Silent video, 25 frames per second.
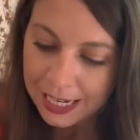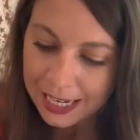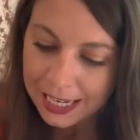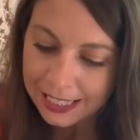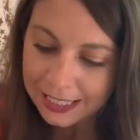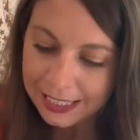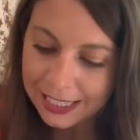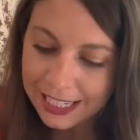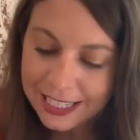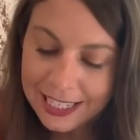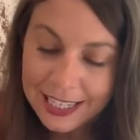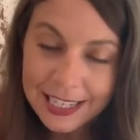
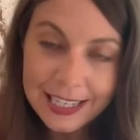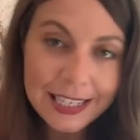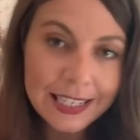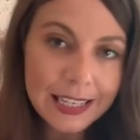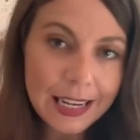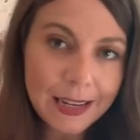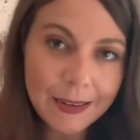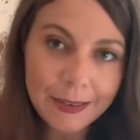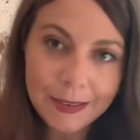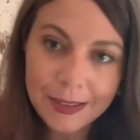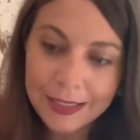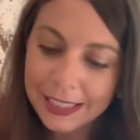This is,
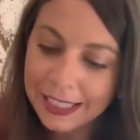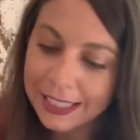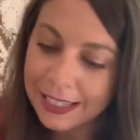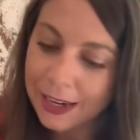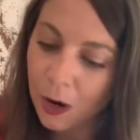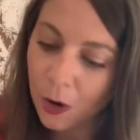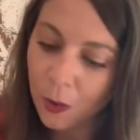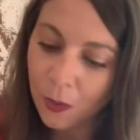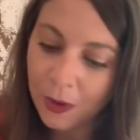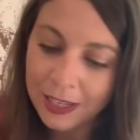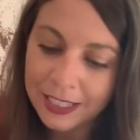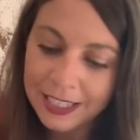you
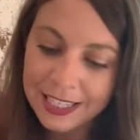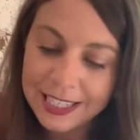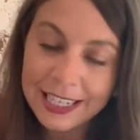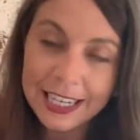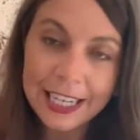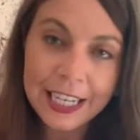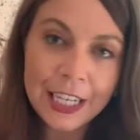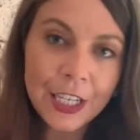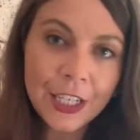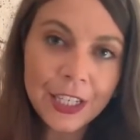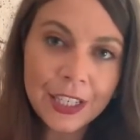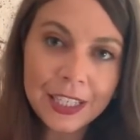know,
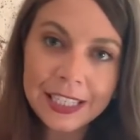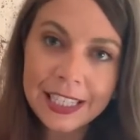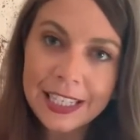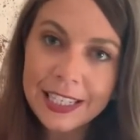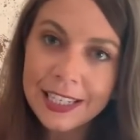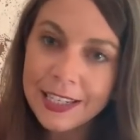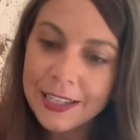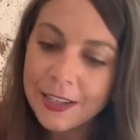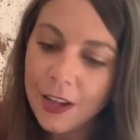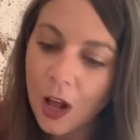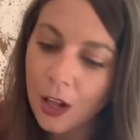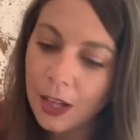secure.
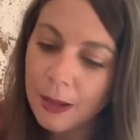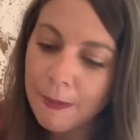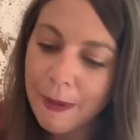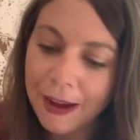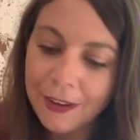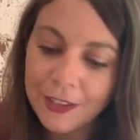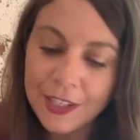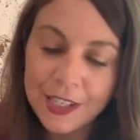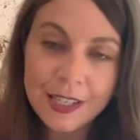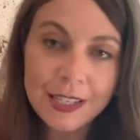This is all about